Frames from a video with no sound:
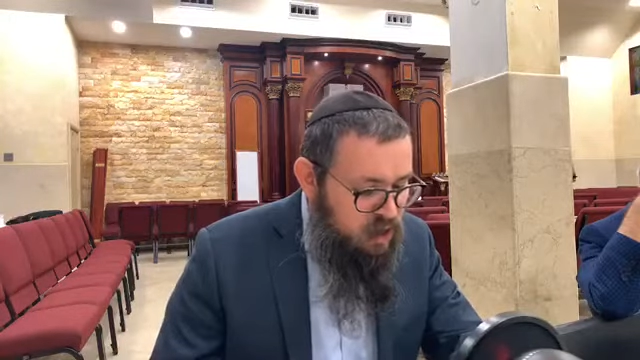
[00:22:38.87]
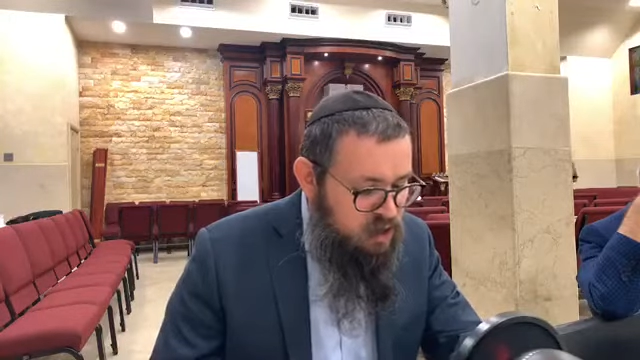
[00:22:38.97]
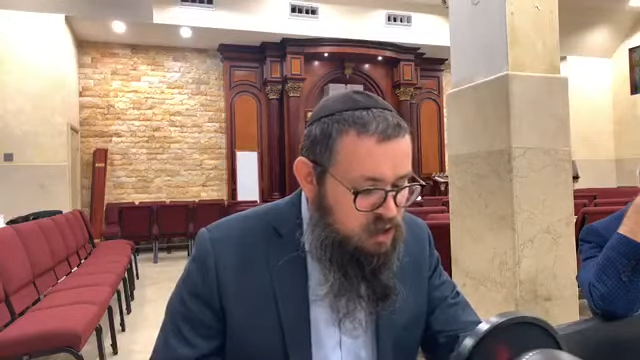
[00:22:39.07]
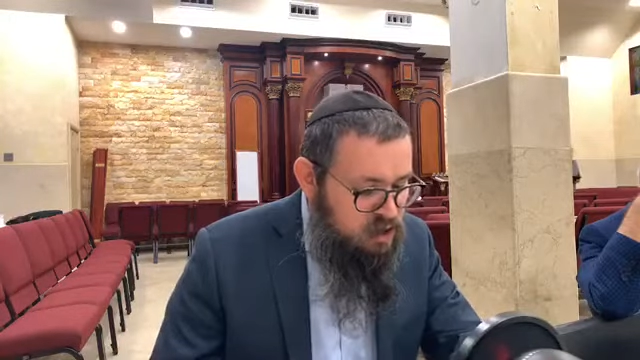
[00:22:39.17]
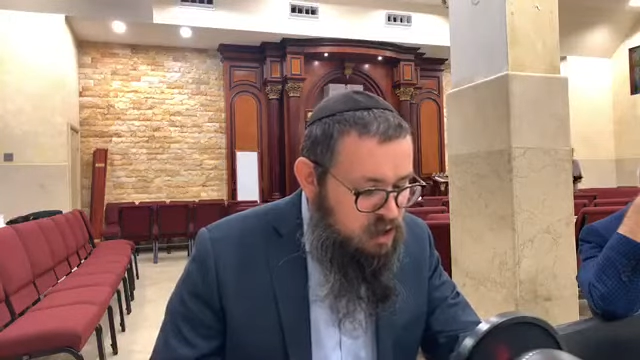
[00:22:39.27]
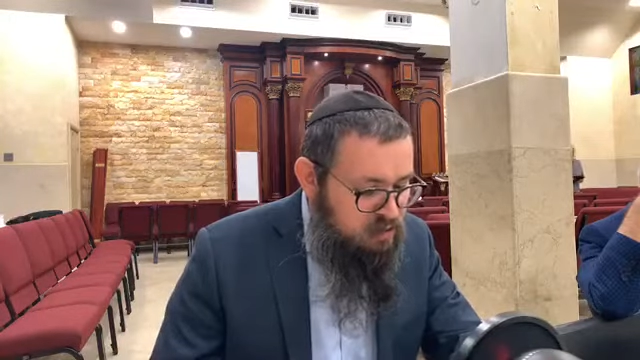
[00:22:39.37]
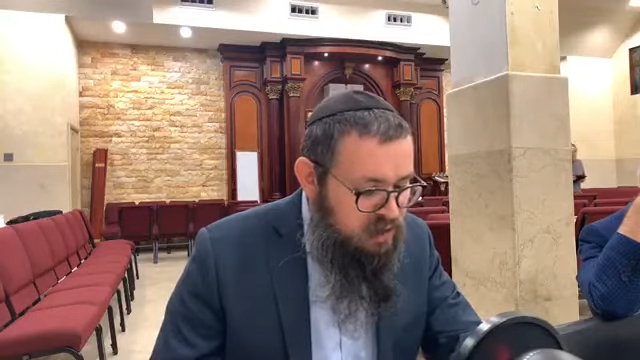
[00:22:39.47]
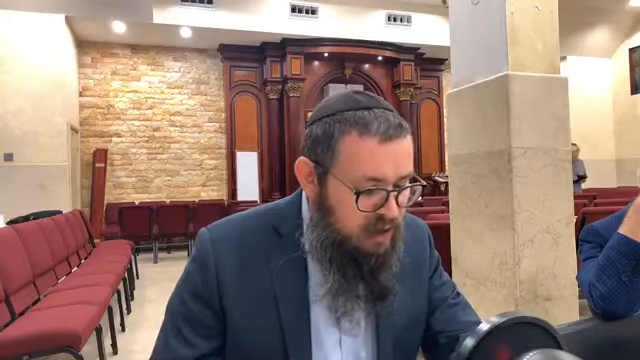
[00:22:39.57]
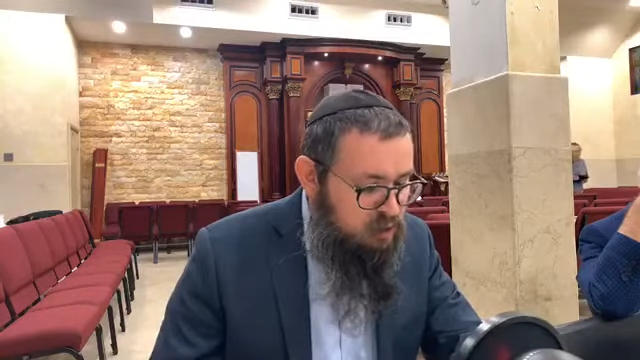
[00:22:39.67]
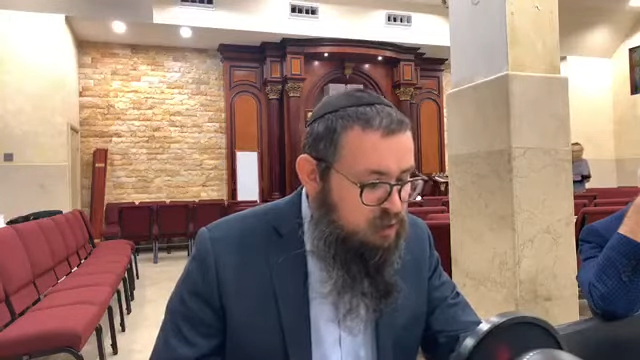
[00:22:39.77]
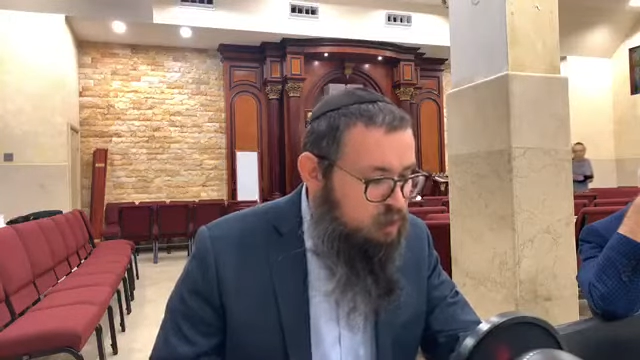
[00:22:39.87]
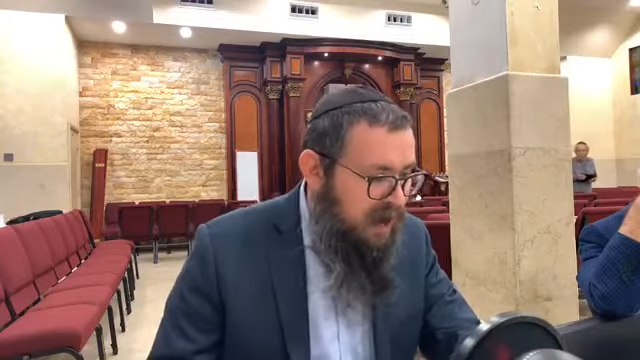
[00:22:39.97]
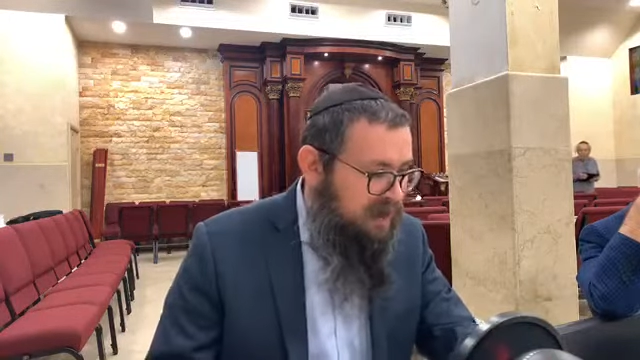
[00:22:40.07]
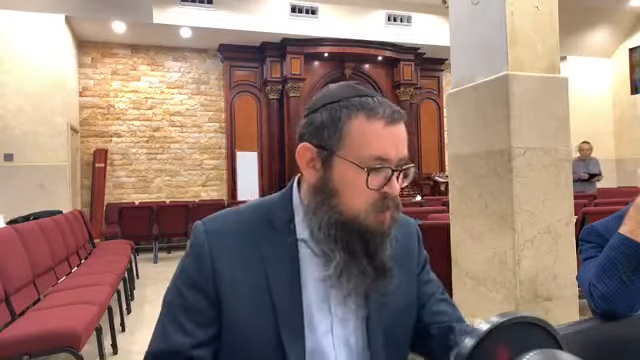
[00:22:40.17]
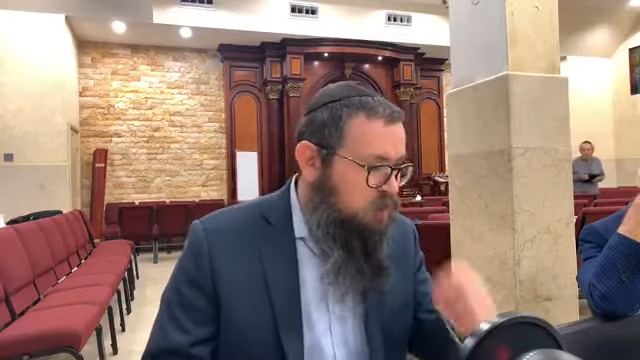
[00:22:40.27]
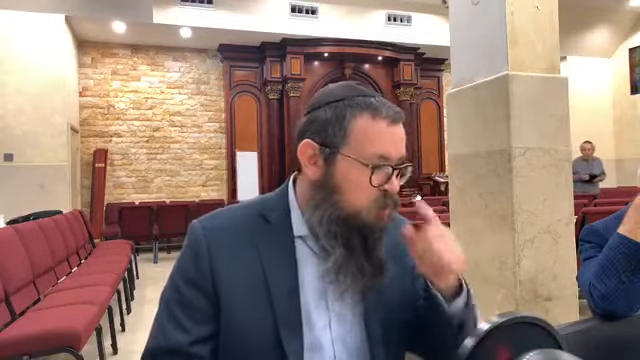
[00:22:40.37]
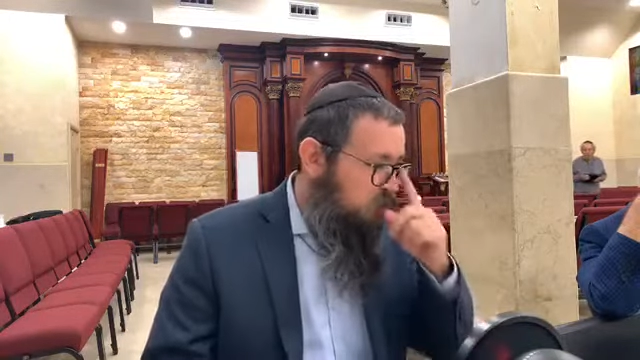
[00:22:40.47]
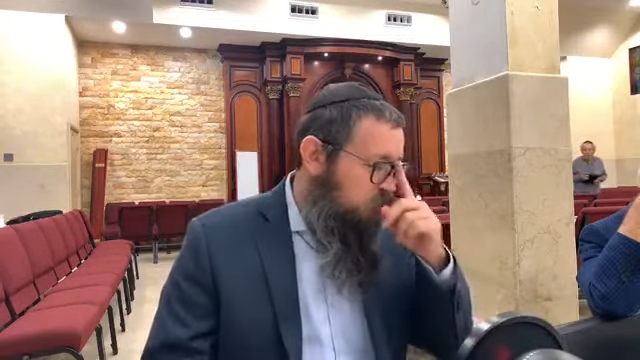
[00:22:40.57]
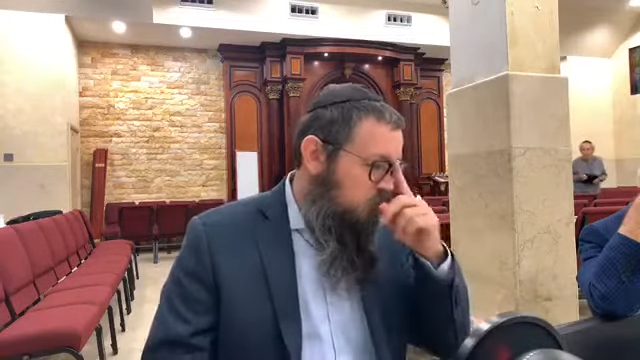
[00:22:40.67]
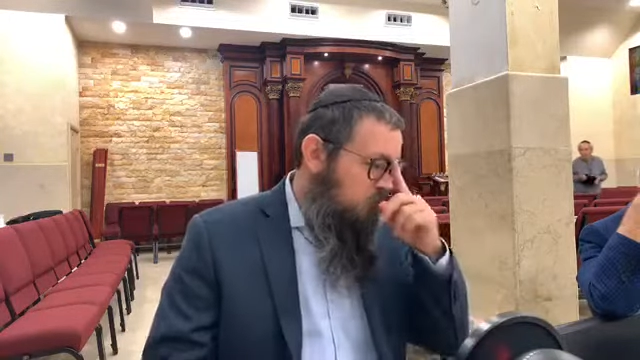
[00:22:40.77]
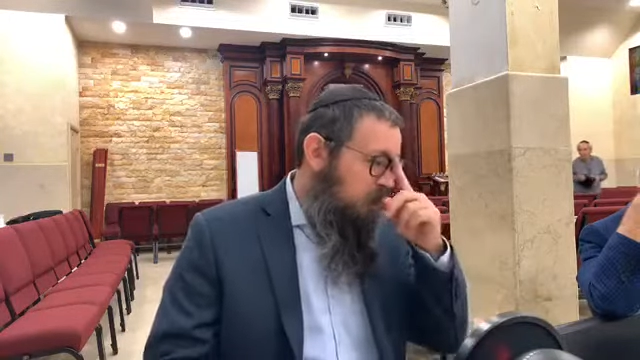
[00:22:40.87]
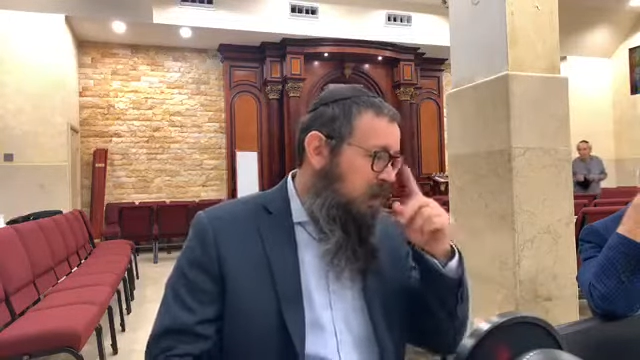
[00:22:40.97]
Ein Sof down through Atzmos, what are we talking about?